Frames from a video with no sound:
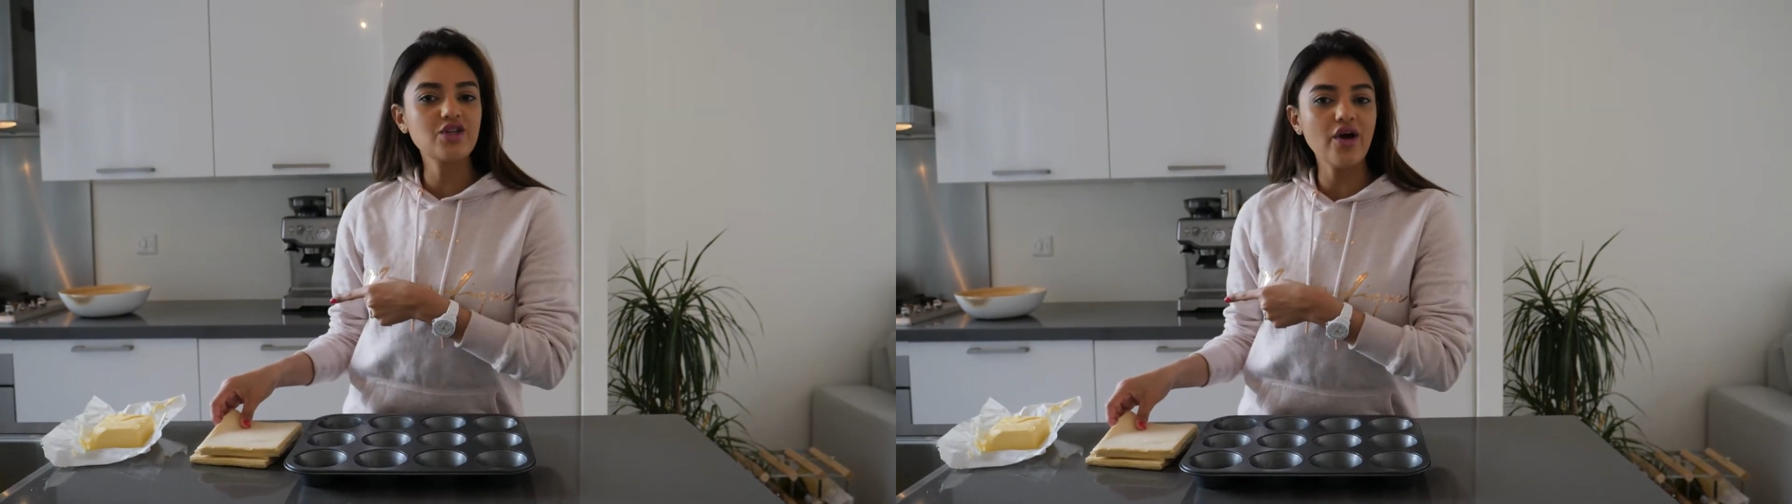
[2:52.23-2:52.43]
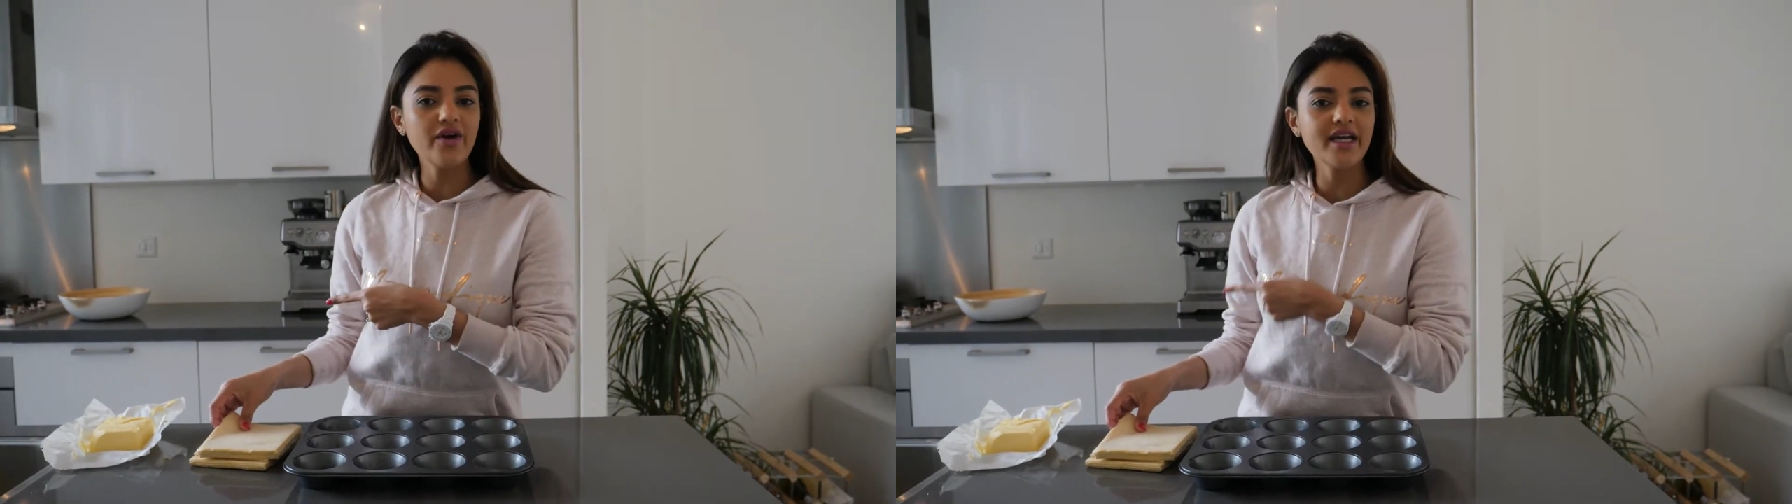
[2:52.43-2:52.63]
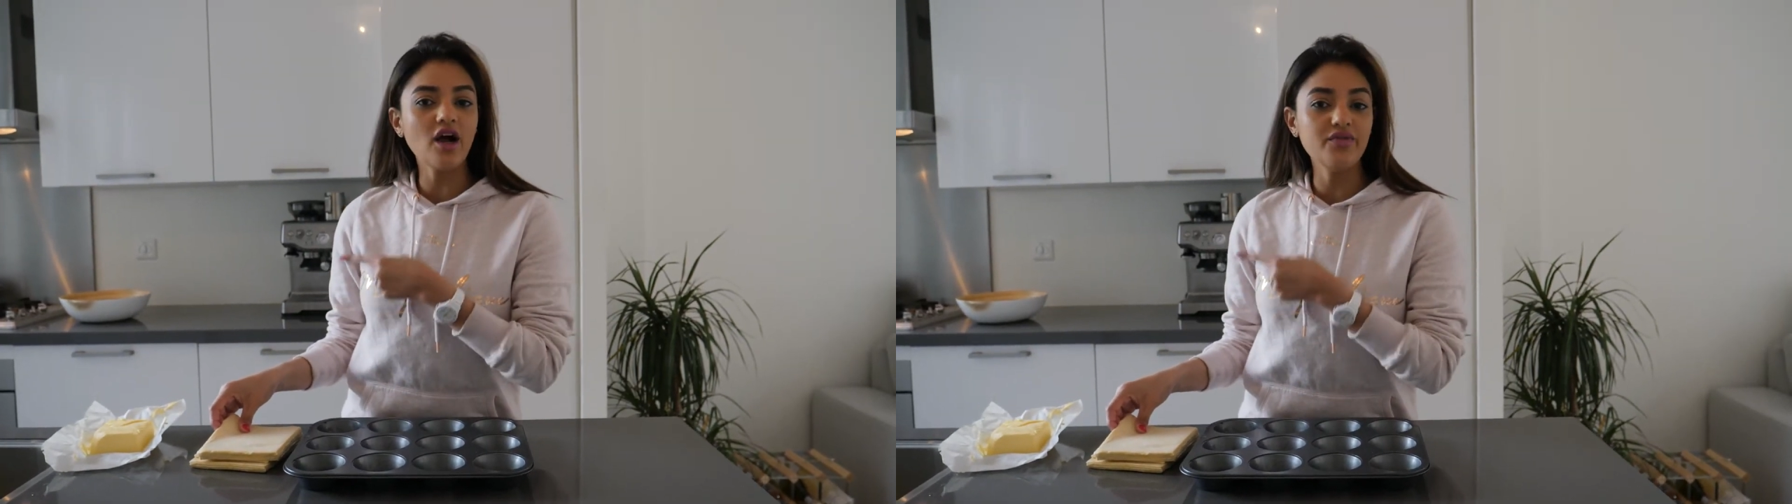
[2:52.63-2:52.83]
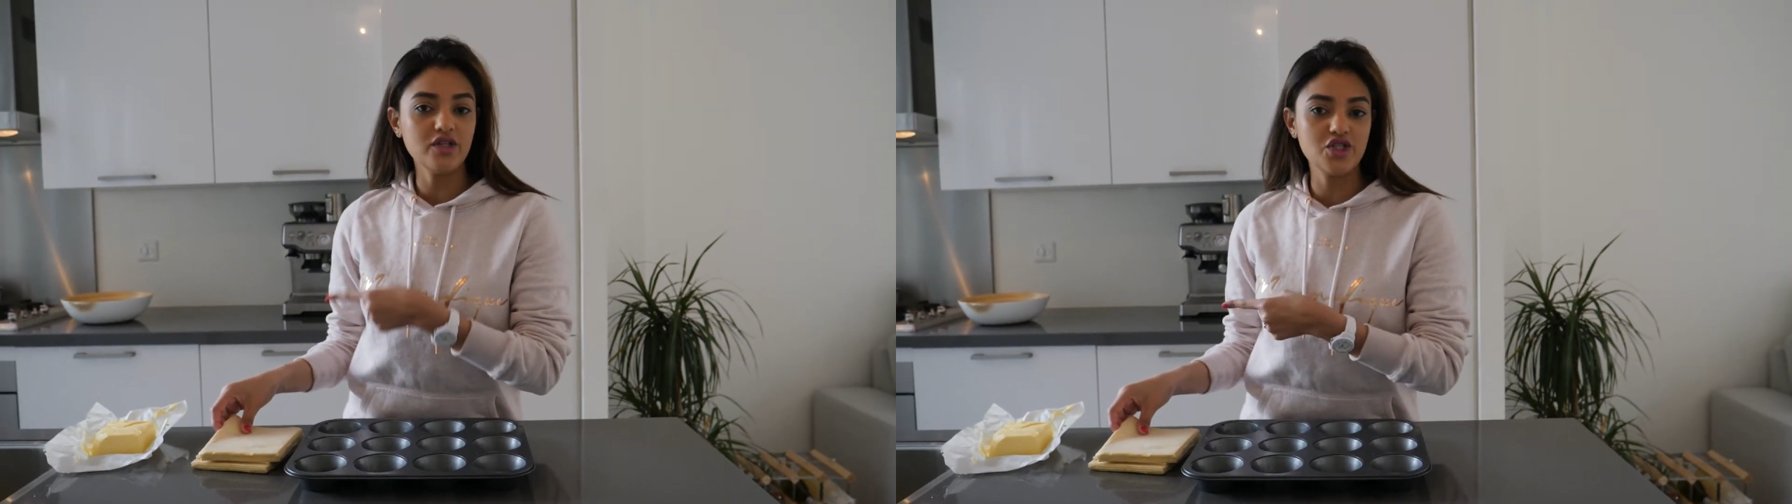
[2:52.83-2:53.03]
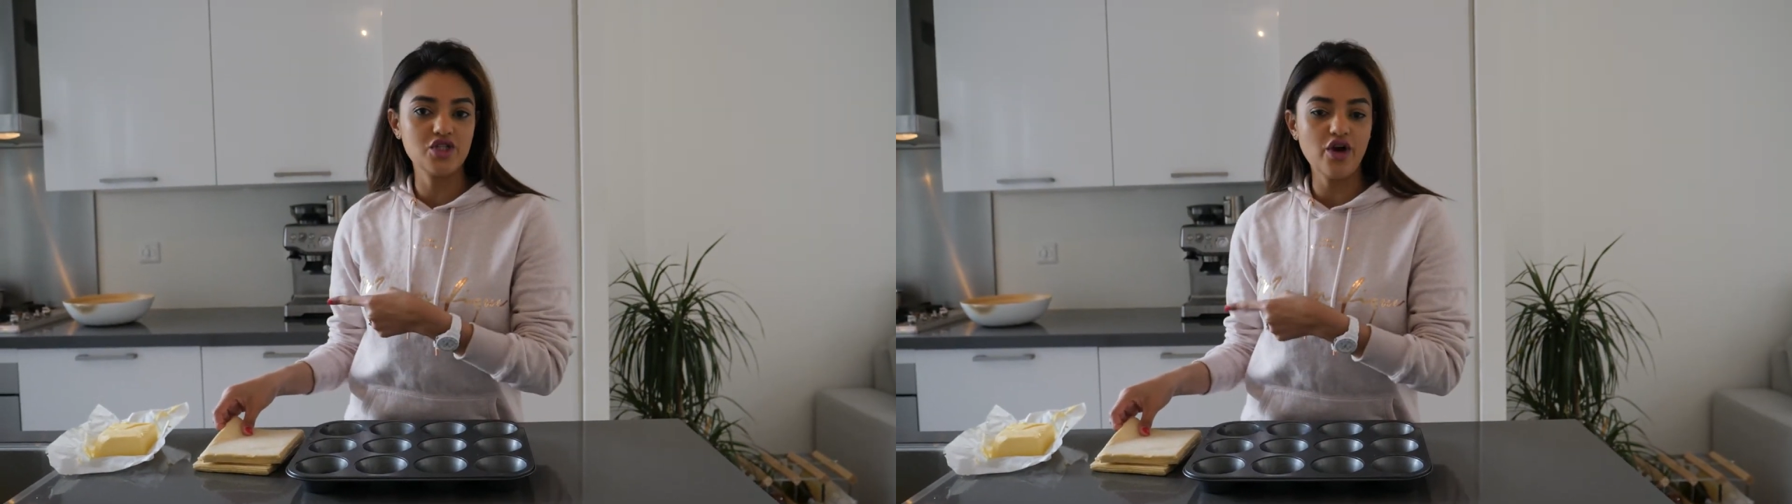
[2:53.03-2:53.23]
going on
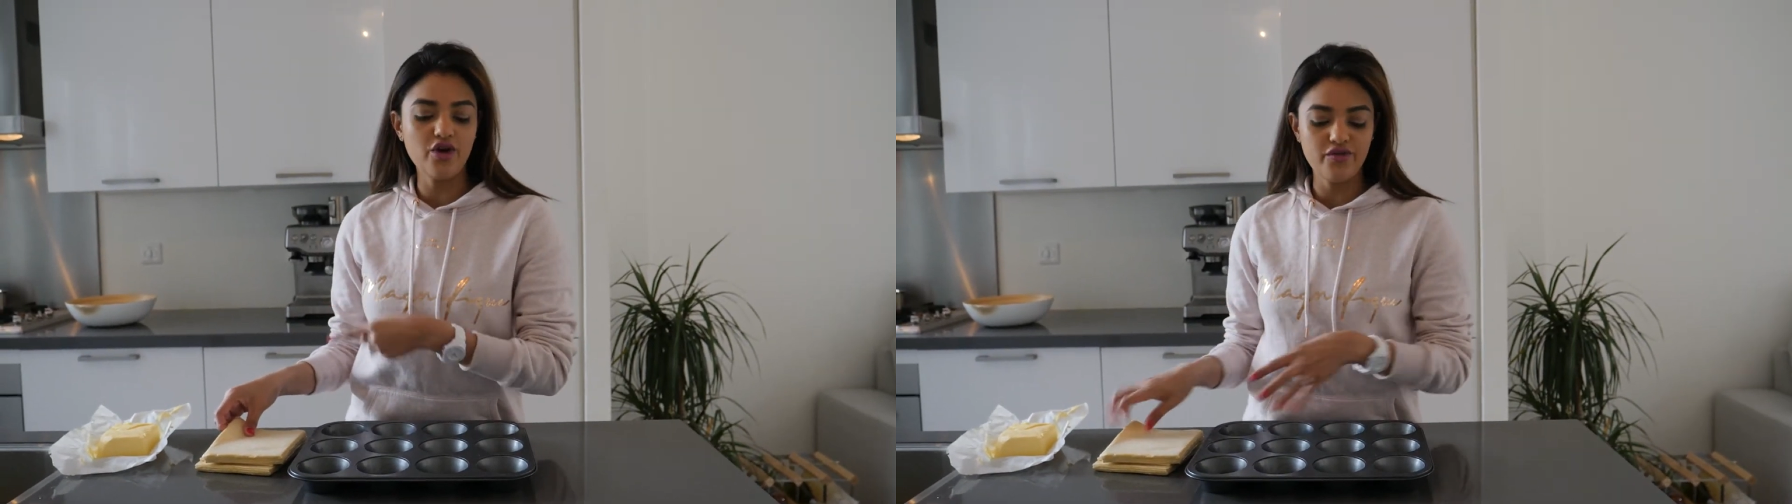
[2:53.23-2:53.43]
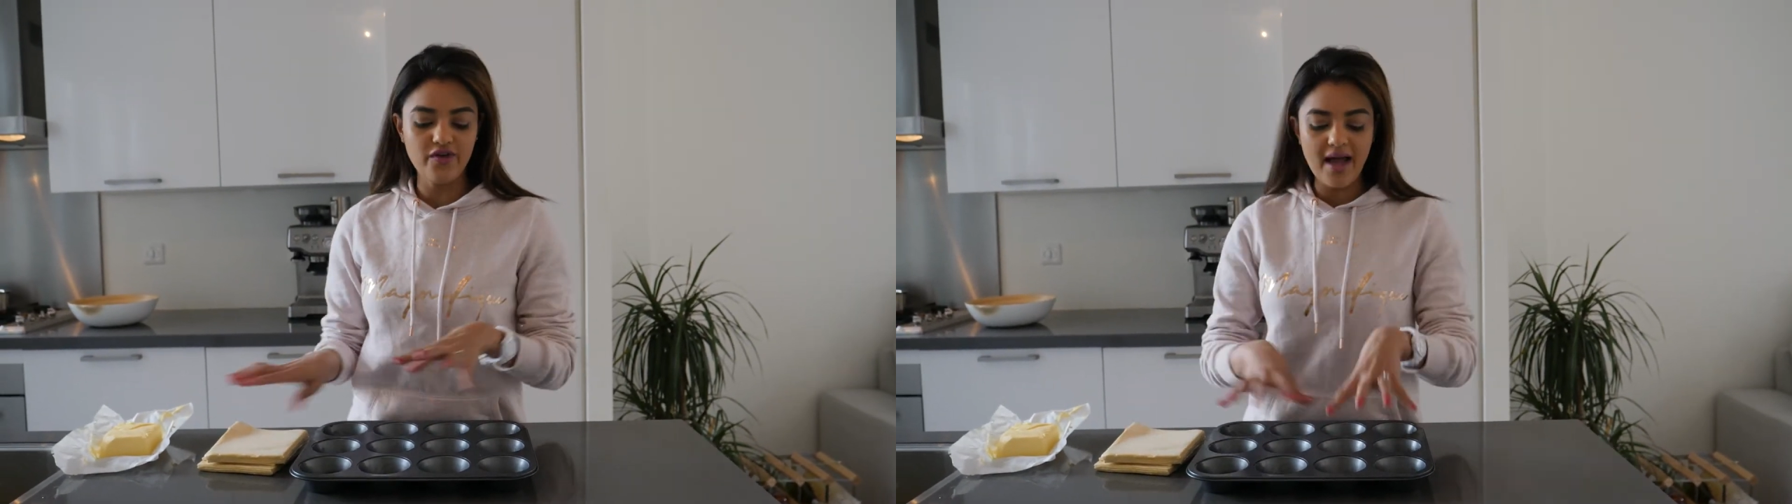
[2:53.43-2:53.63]
the stove,